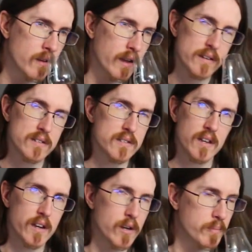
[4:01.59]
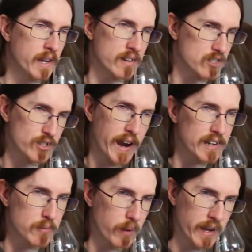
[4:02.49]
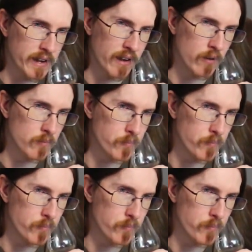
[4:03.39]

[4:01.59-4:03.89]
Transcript: I just sit here being distracted by it now.